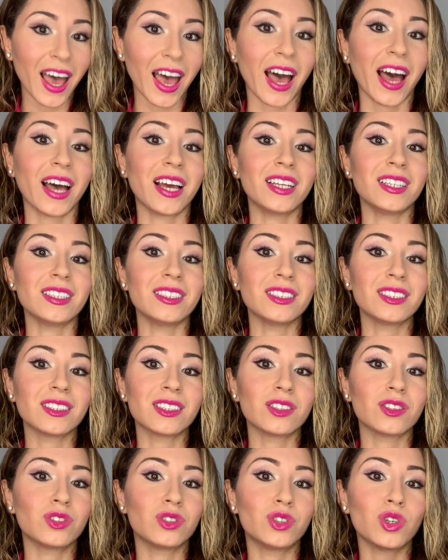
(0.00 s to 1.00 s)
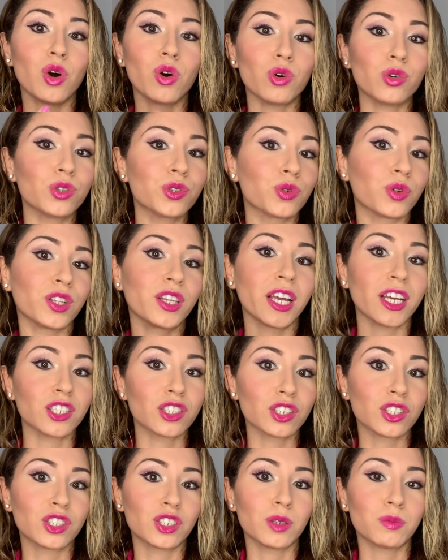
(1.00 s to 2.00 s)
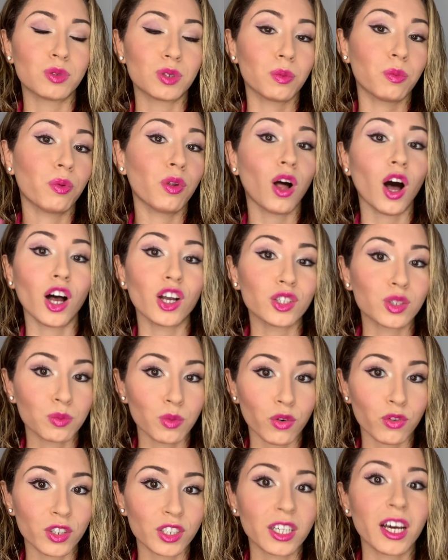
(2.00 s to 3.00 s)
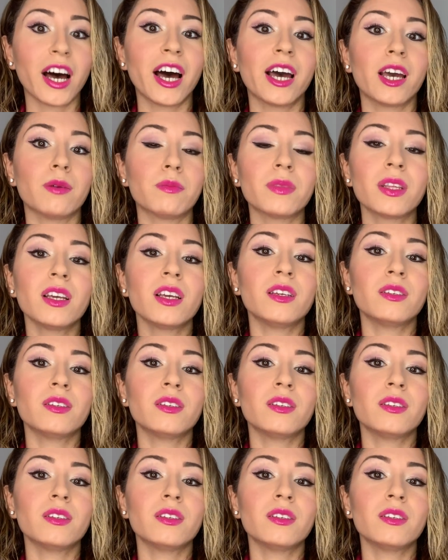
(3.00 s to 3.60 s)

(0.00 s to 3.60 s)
and those relationships blossom over time.